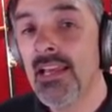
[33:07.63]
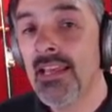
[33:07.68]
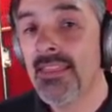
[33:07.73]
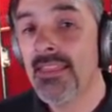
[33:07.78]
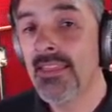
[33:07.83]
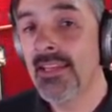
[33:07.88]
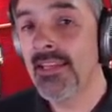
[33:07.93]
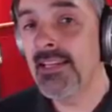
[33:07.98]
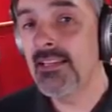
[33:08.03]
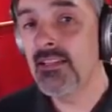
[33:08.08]

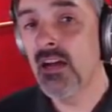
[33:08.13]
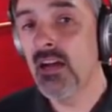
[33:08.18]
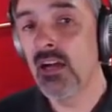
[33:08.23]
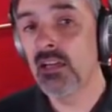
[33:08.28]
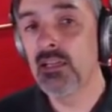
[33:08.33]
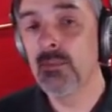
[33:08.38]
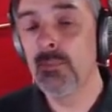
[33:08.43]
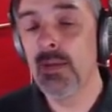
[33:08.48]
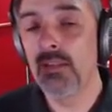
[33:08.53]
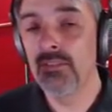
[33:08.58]
Then he
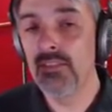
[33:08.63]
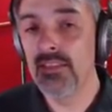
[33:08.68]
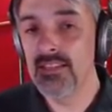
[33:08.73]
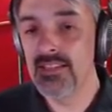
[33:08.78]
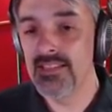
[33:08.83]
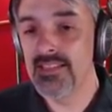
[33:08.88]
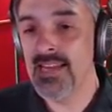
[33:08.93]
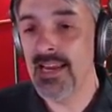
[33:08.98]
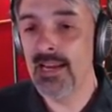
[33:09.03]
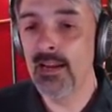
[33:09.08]
talked about the
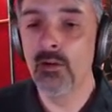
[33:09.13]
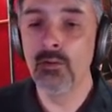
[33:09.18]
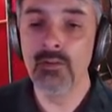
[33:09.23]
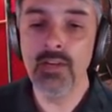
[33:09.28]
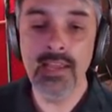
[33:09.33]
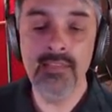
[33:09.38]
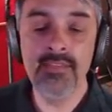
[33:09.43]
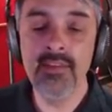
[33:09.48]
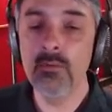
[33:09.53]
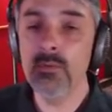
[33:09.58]
sound,
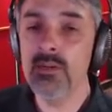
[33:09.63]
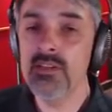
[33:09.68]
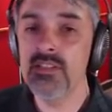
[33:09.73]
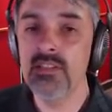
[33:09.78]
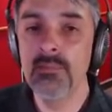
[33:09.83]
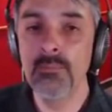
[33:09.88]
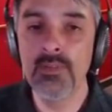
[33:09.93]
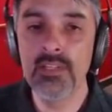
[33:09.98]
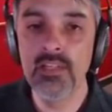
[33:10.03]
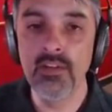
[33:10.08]
and there were
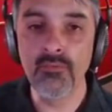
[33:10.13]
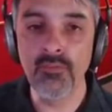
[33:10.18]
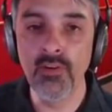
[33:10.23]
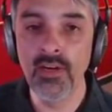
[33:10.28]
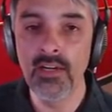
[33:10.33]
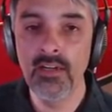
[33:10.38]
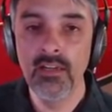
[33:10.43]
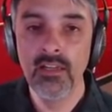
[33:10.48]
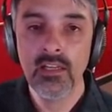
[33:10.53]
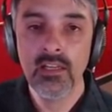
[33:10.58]
some
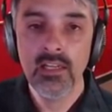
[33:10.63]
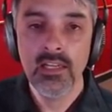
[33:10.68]
different,